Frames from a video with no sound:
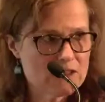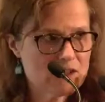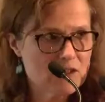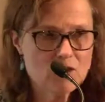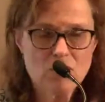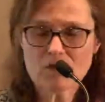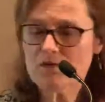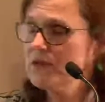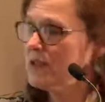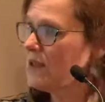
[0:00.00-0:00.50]
of the
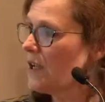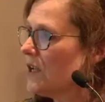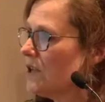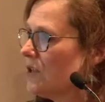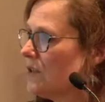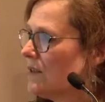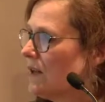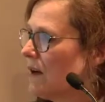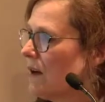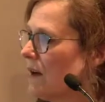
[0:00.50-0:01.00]

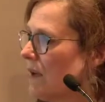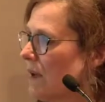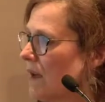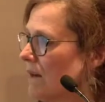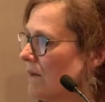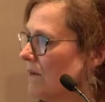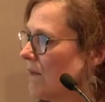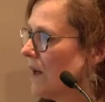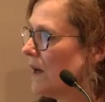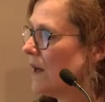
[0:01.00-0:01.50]
conversation that
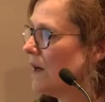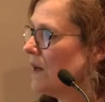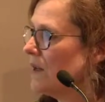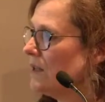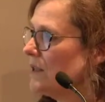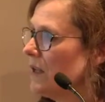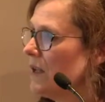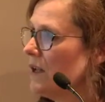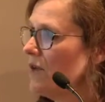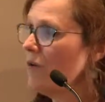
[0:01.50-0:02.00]
I
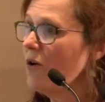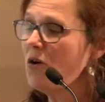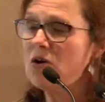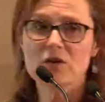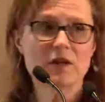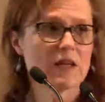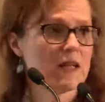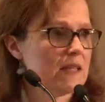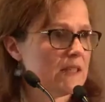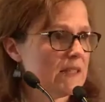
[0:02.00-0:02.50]
heard earlier
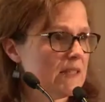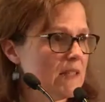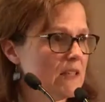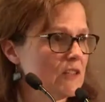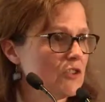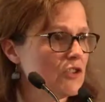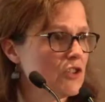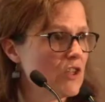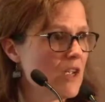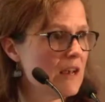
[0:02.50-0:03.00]
on is
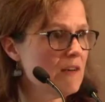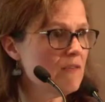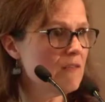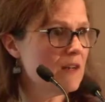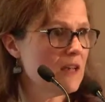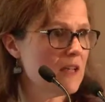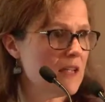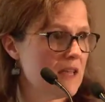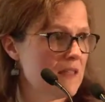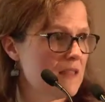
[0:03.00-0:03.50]
that
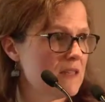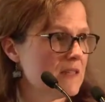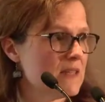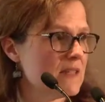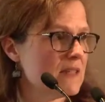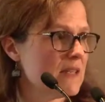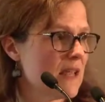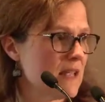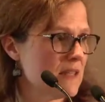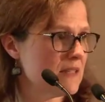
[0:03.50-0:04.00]
generally there's a
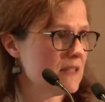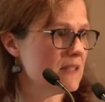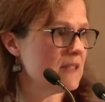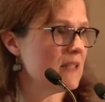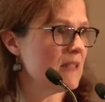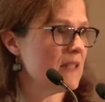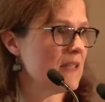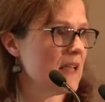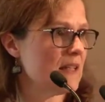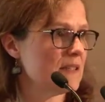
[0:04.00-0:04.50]
sense
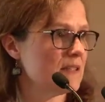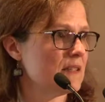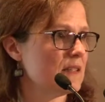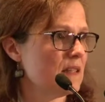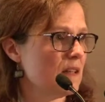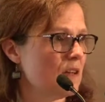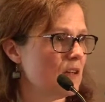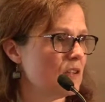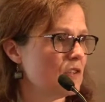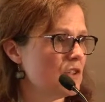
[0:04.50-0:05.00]
that the
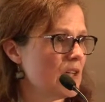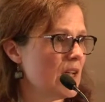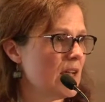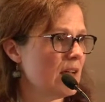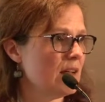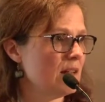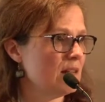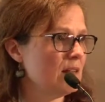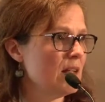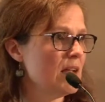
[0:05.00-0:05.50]
Enstellar
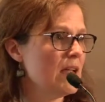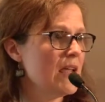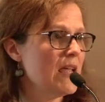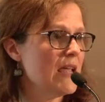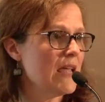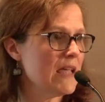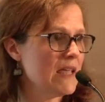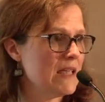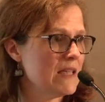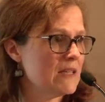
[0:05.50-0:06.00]
gel
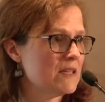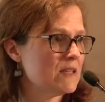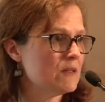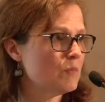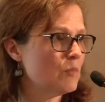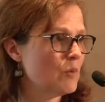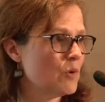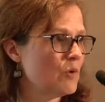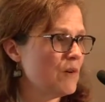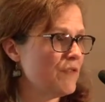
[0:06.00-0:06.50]
is
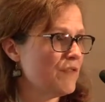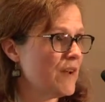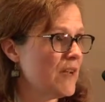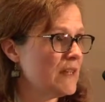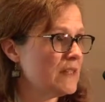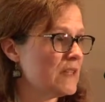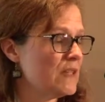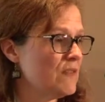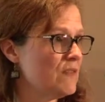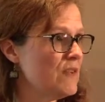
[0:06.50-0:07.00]
more
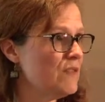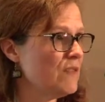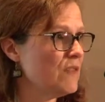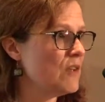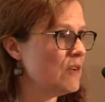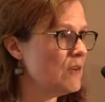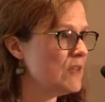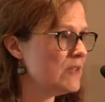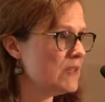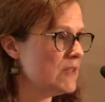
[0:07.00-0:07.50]
effective, even
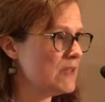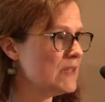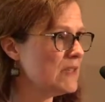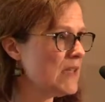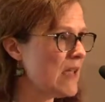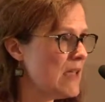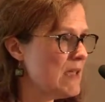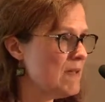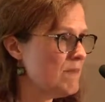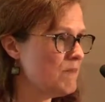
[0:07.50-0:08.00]
though it's the
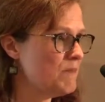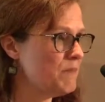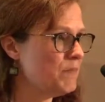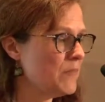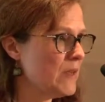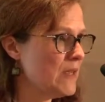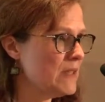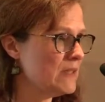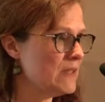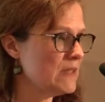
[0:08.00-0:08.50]

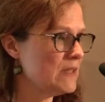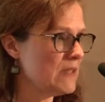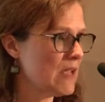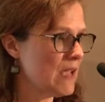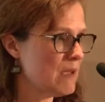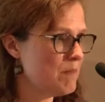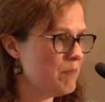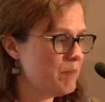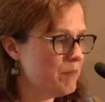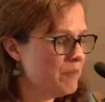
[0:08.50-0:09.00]

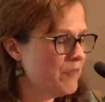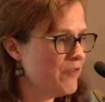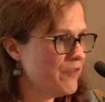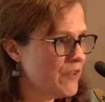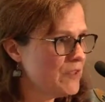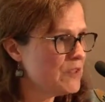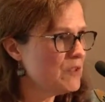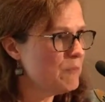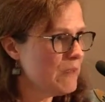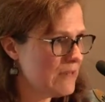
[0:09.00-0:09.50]
same
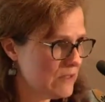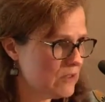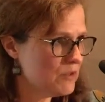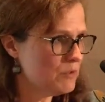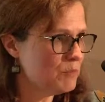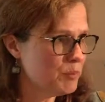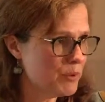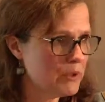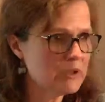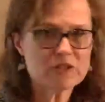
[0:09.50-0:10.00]

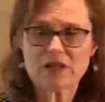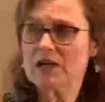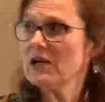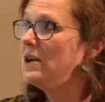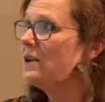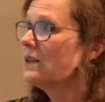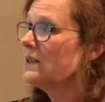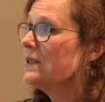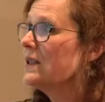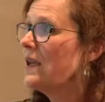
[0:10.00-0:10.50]
fundamental
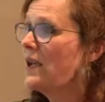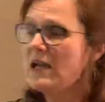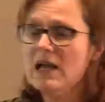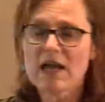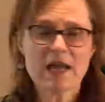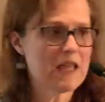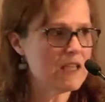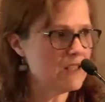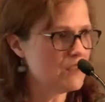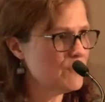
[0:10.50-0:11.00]
product.
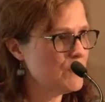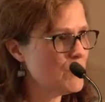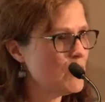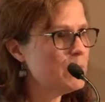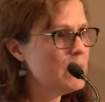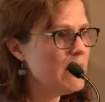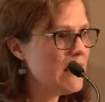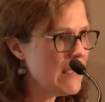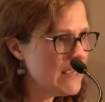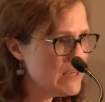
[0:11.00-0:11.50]
Its
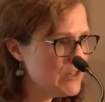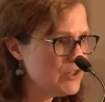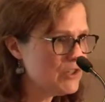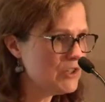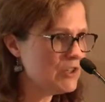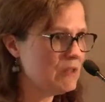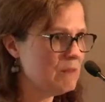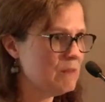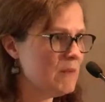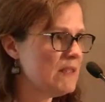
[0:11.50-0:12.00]

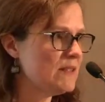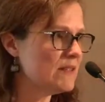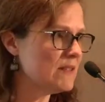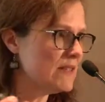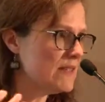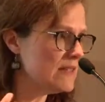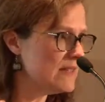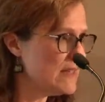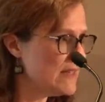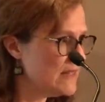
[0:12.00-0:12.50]
formulation means that
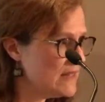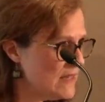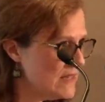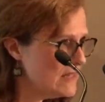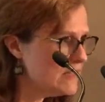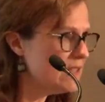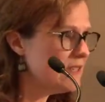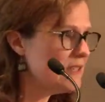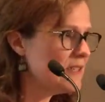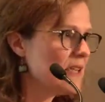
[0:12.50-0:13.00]
it sinks
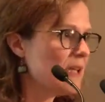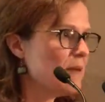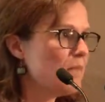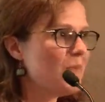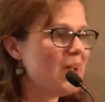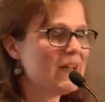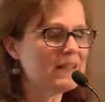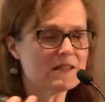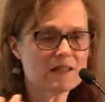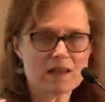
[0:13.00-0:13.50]
into the skin
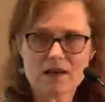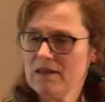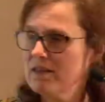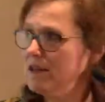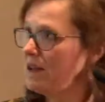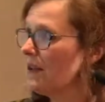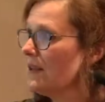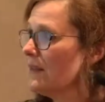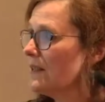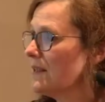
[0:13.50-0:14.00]
better,
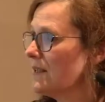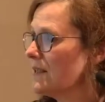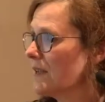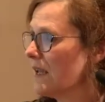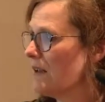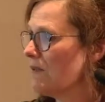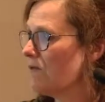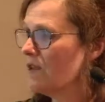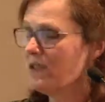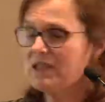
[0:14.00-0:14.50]
that the
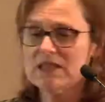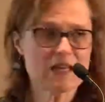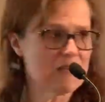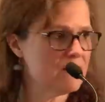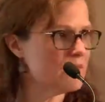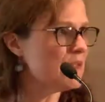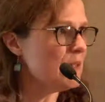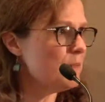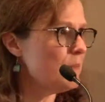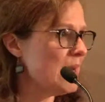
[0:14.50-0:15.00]
skin
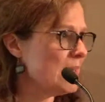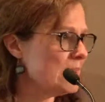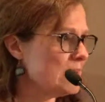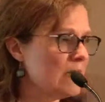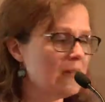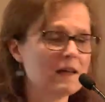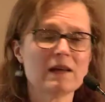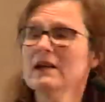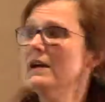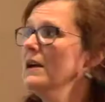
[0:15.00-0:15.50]
receives it
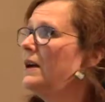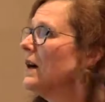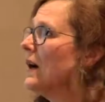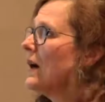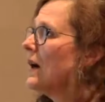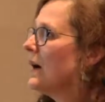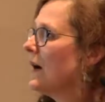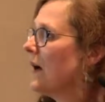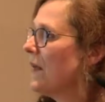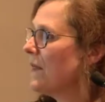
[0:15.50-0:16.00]
better,
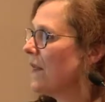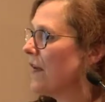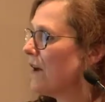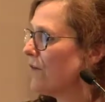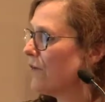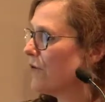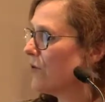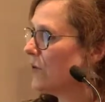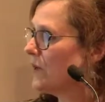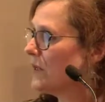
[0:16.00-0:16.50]
and
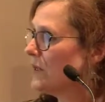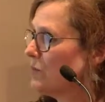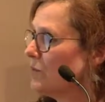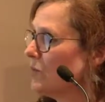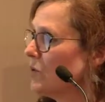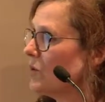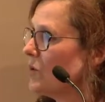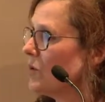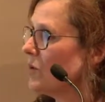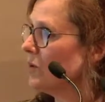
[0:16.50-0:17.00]
therefore it's
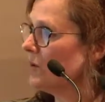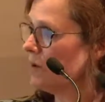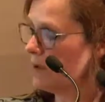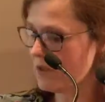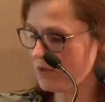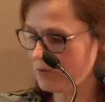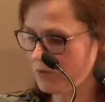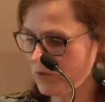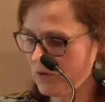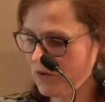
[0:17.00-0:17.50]
more
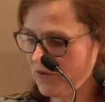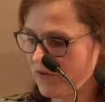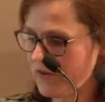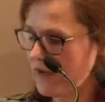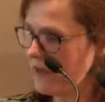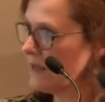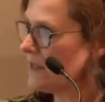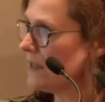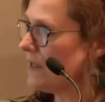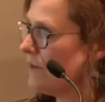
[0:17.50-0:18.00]

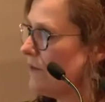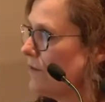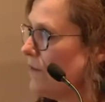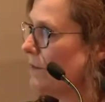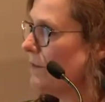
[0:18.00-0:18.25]
effective.